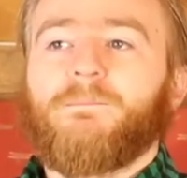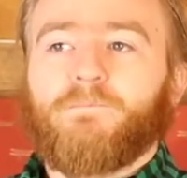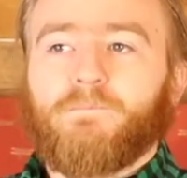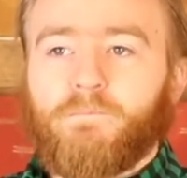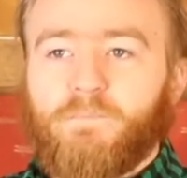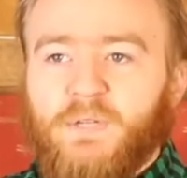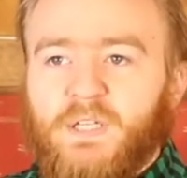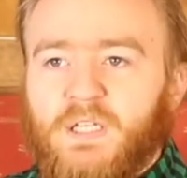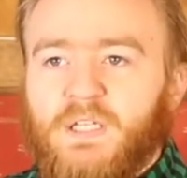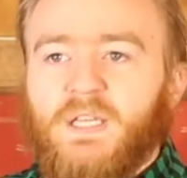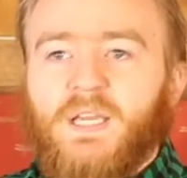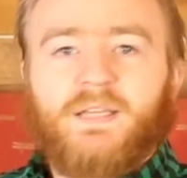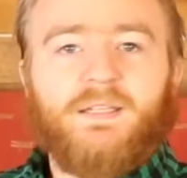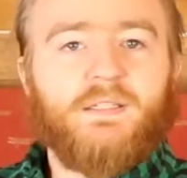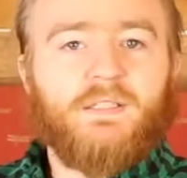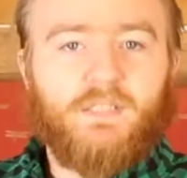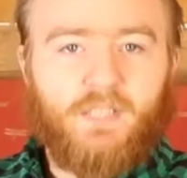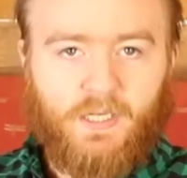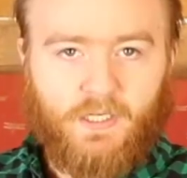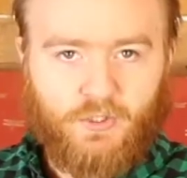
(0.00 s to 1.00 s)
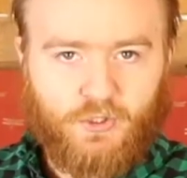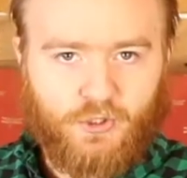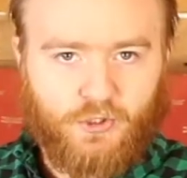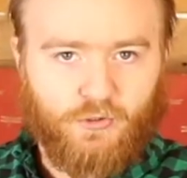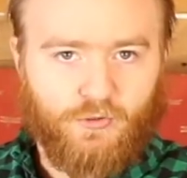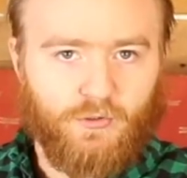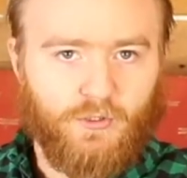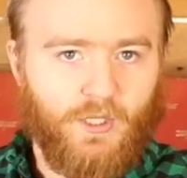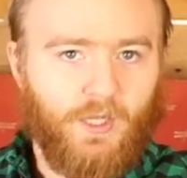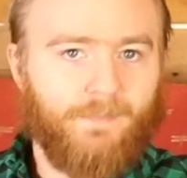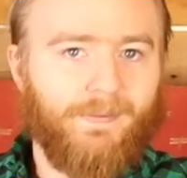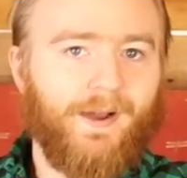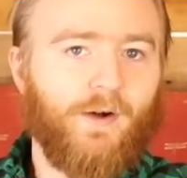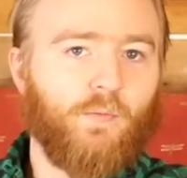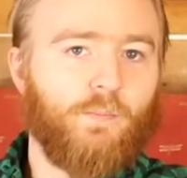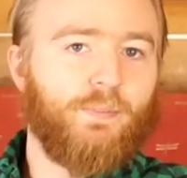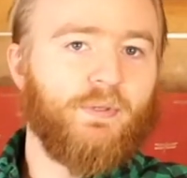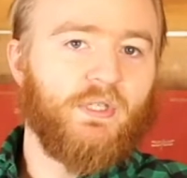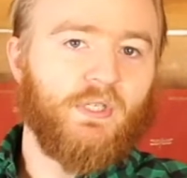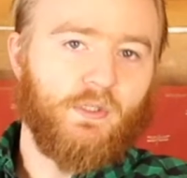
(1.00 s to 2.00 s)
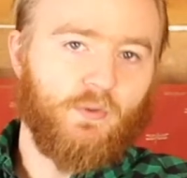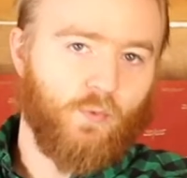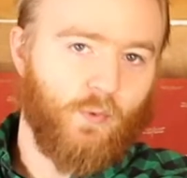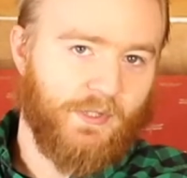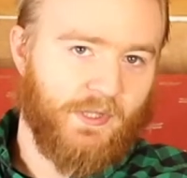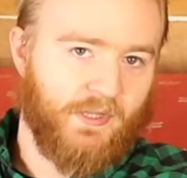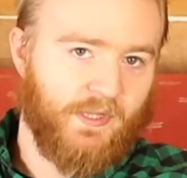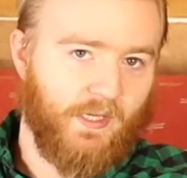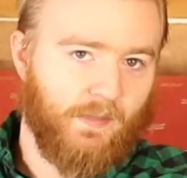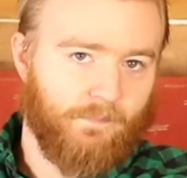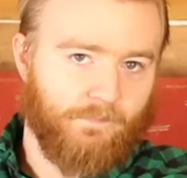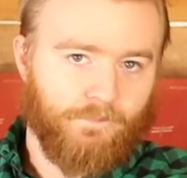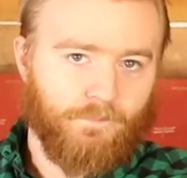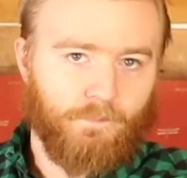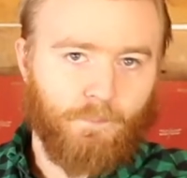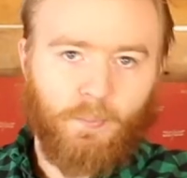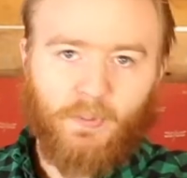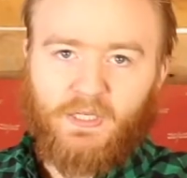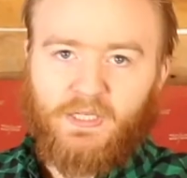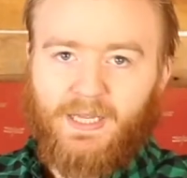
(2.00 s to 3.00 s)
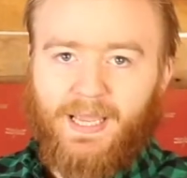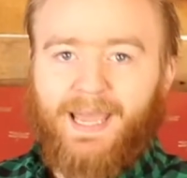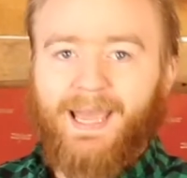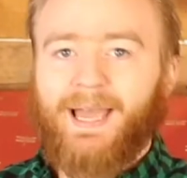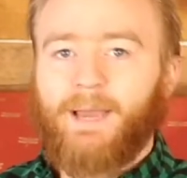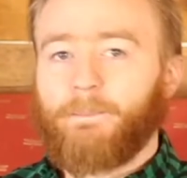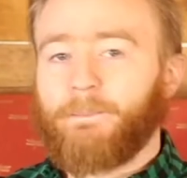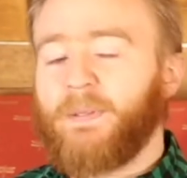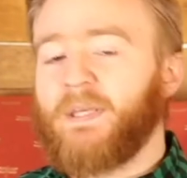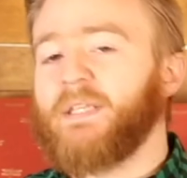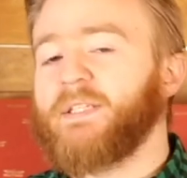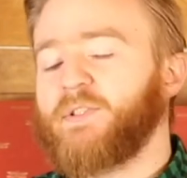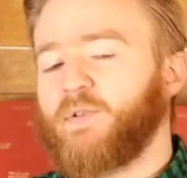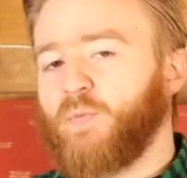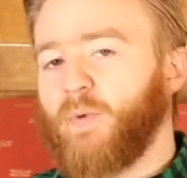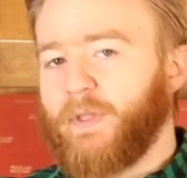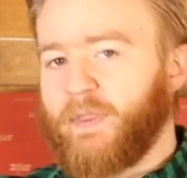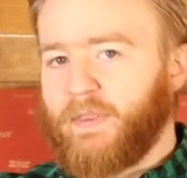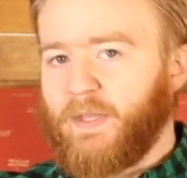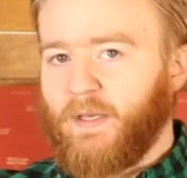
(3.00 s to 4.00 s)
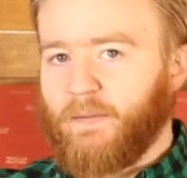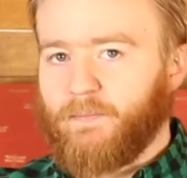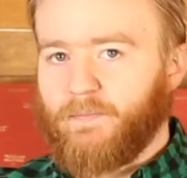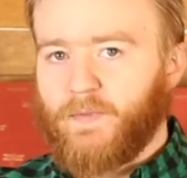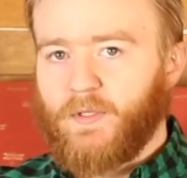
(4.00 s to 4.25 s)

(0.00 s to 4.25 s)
be intentional about being with them. Be at peace with them.